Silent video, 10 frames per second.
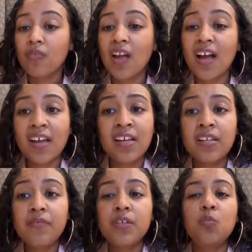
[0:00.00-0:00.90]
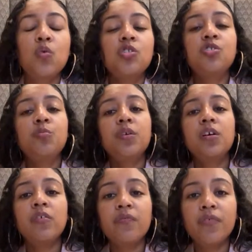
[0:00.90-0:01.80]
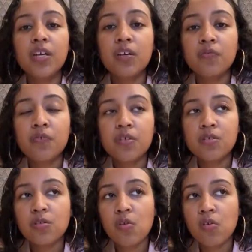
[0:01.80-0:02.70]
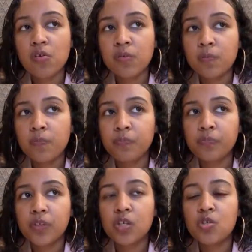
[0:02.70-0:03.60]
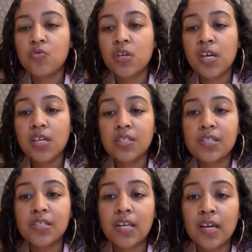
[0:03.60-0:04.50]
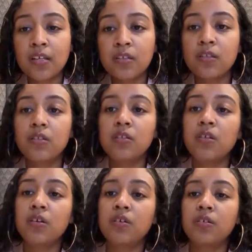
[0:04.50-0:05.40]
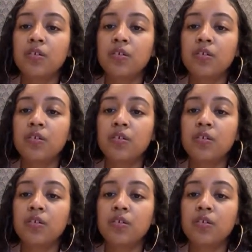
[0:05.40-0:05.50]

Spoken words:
I can't even, once you become vegan for this long, you can't stand the